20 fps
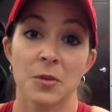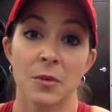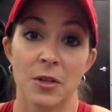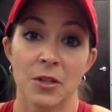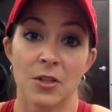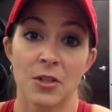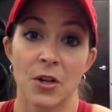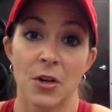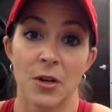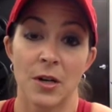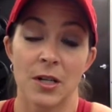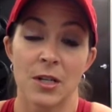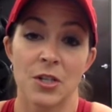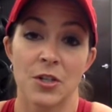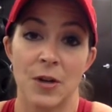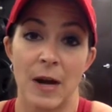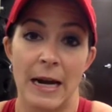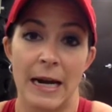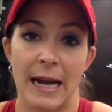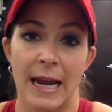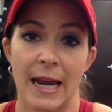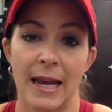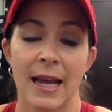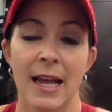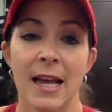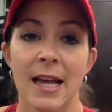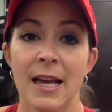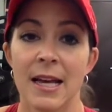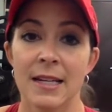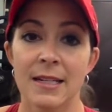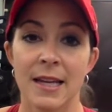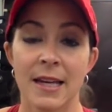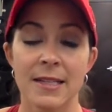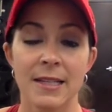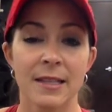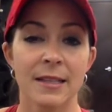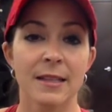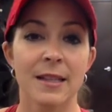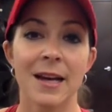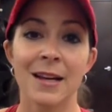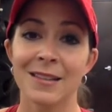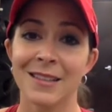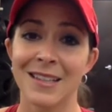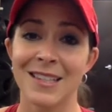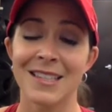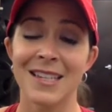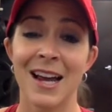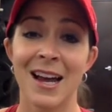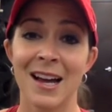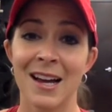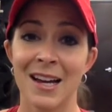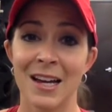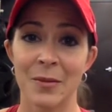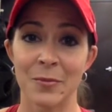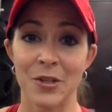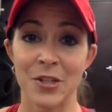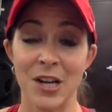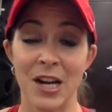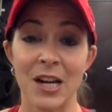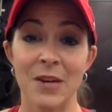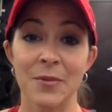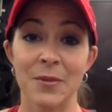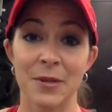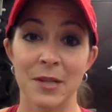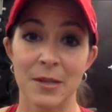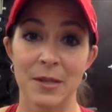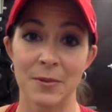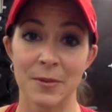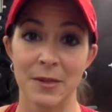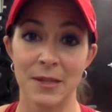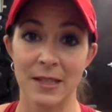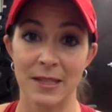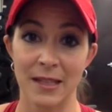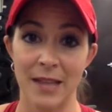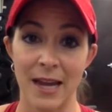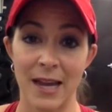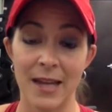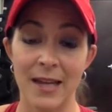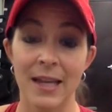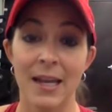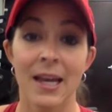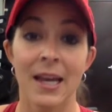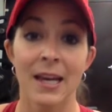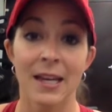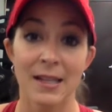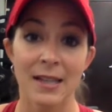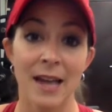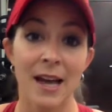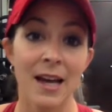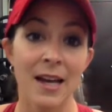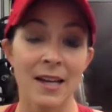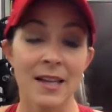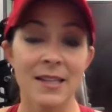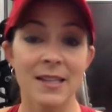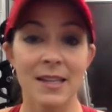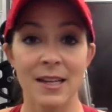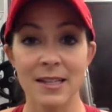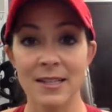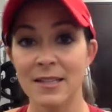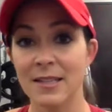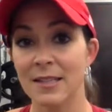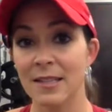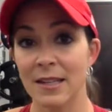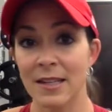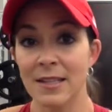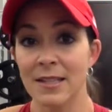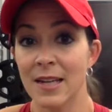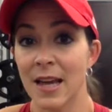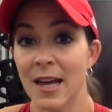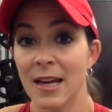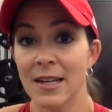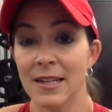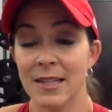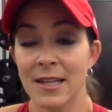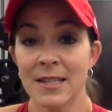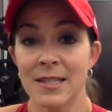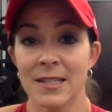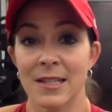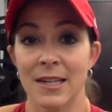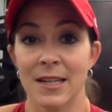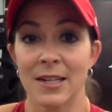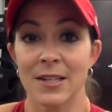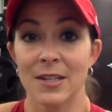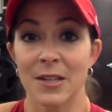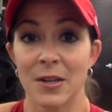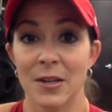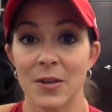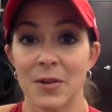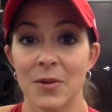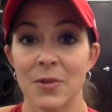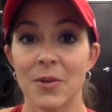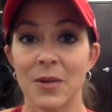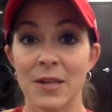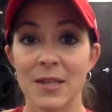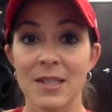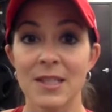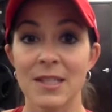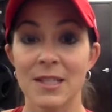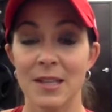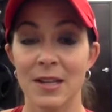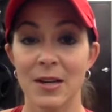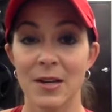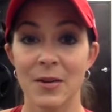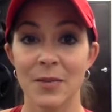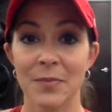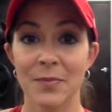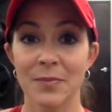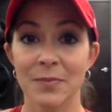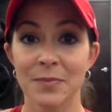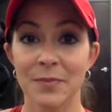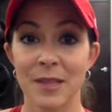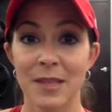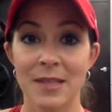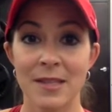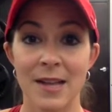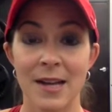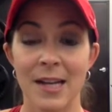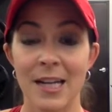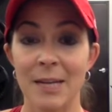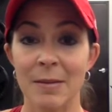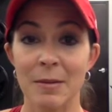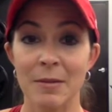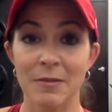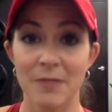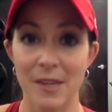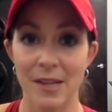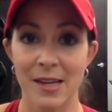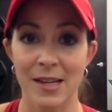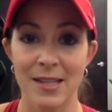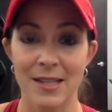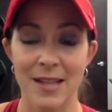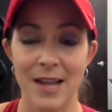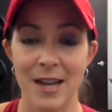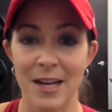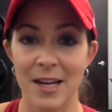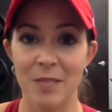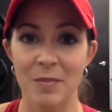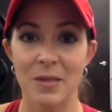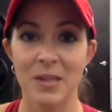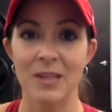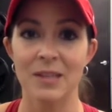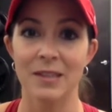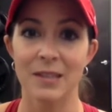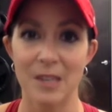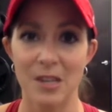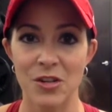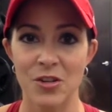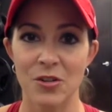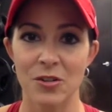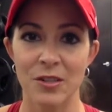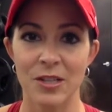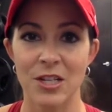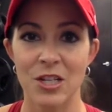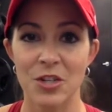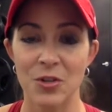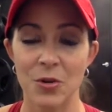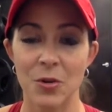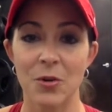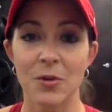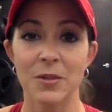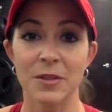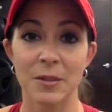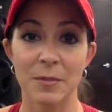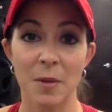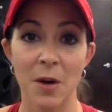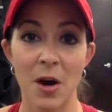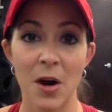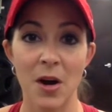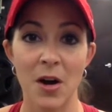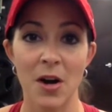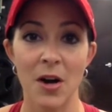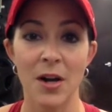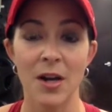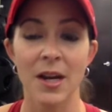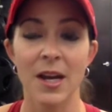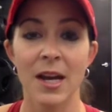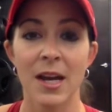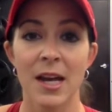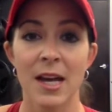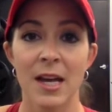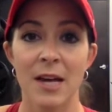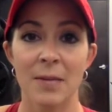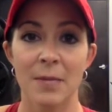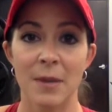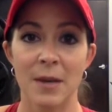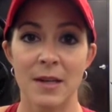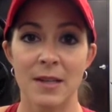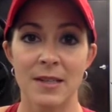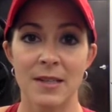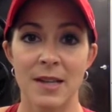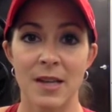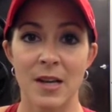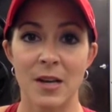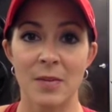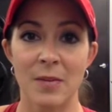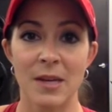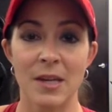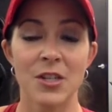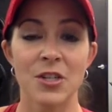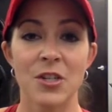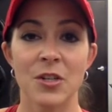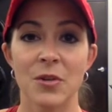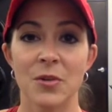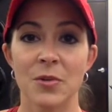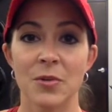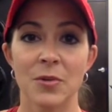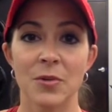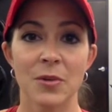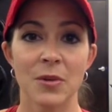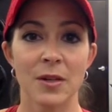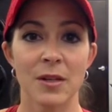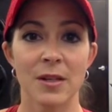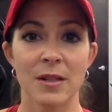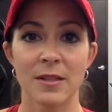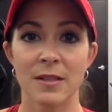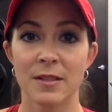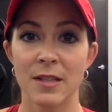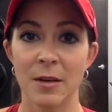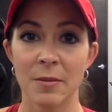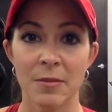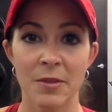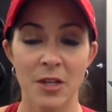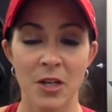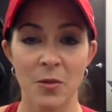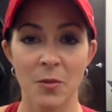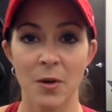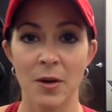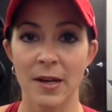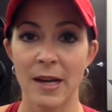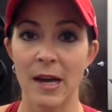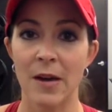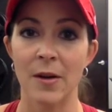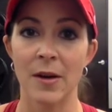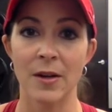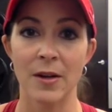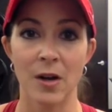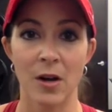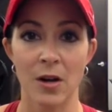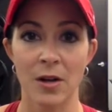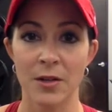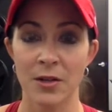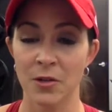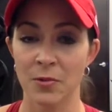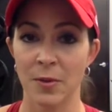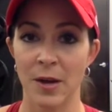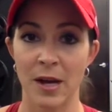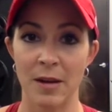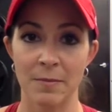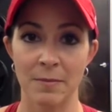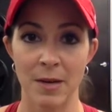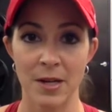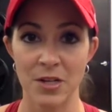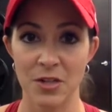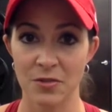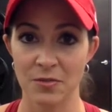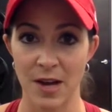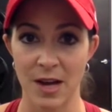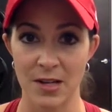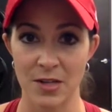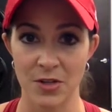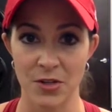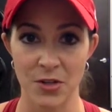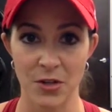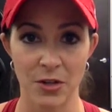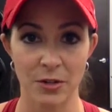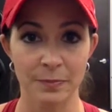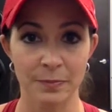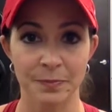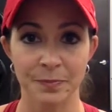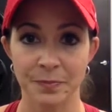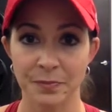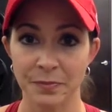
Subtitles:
to endurance training, takes a lot less time, which I really, really like. Yeah, it's high intensity, so it's not going to be fun. It's not going to be a leisurely stroll in the park, but it gets you done with your workout and on your way much faster.